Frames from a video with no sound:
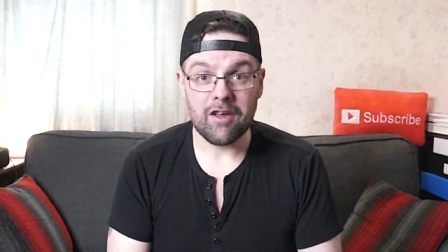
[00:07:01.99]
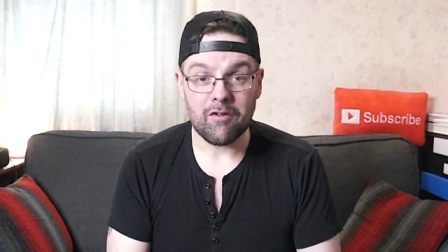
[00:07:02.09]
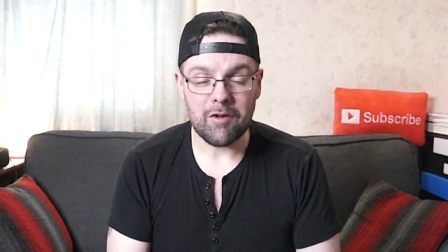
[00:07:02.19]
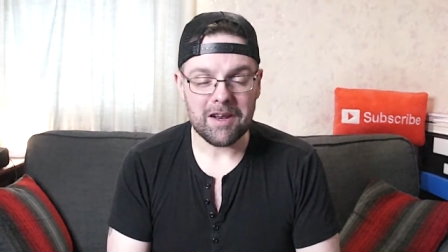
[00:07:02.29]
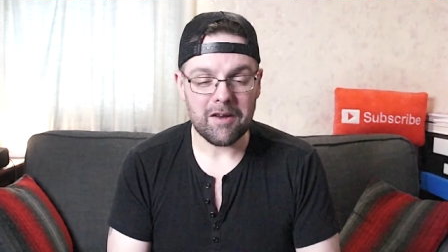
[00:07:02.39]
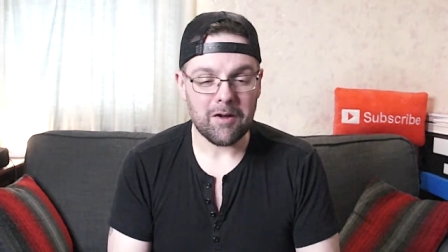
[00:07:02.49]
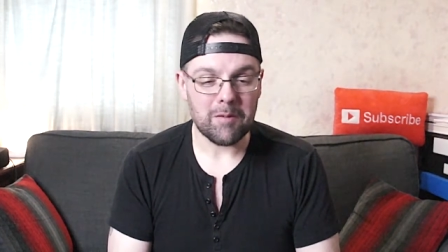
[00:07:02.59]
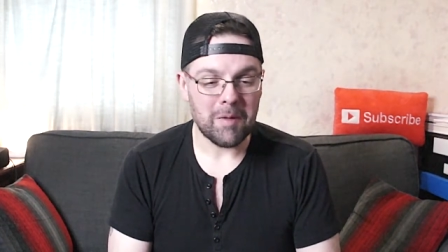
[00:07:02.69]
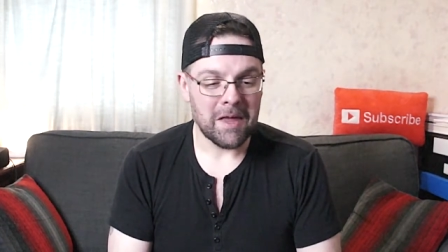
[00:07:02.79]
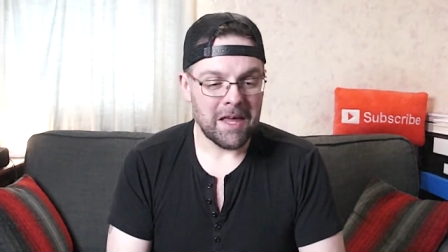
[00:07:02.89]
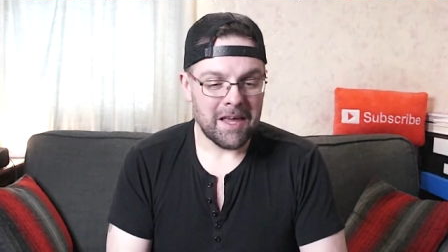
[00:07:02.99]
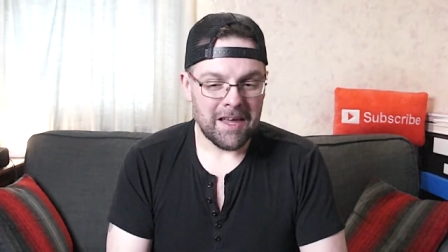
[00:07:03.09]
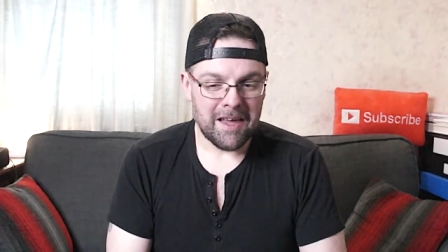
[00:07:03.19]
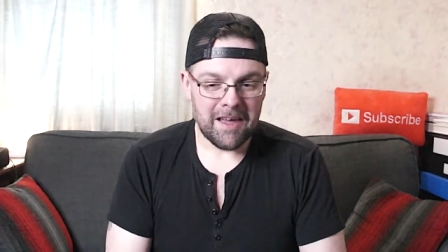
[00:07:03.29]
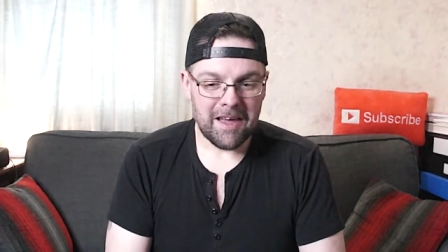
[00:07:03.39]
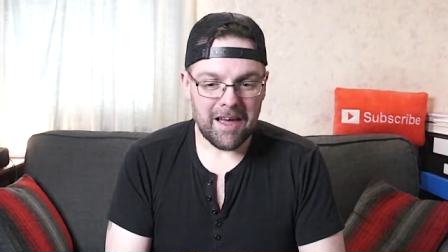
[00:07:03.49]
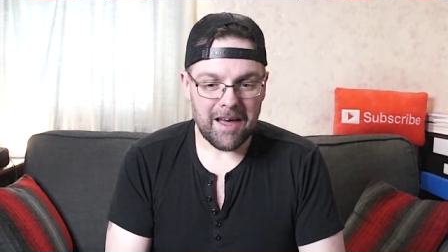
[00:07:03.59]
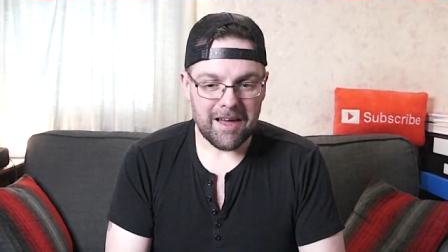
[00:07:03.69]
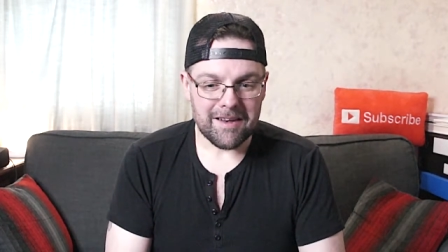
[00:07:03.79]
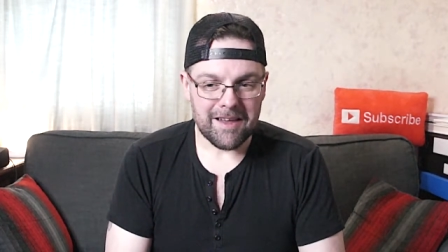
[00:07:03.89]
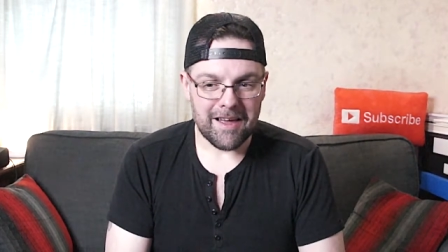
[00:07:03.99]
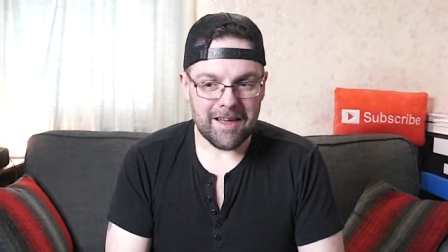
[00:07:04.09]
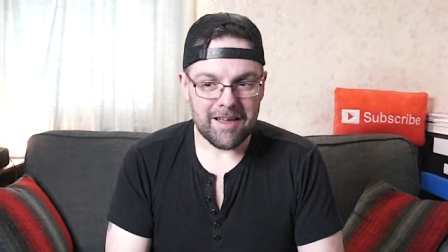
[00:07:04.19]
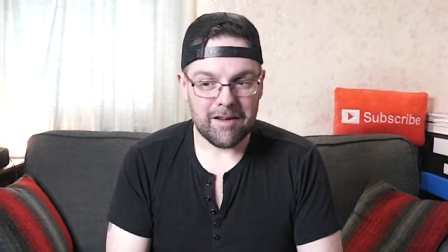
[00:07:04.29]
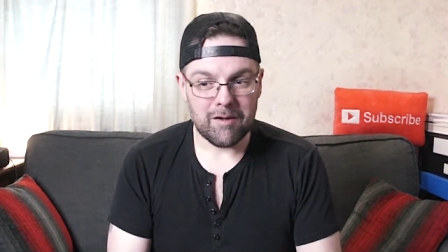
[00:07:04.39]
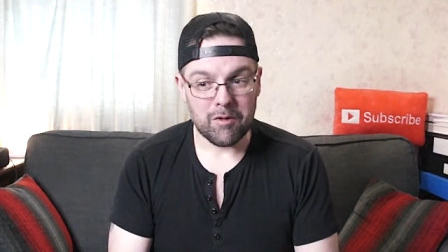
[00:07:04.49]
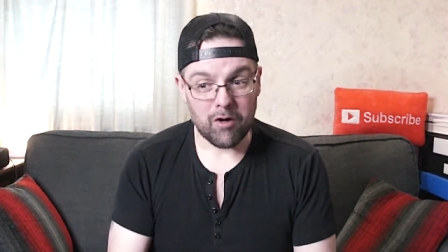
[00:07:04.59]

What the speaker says: raining on him. And when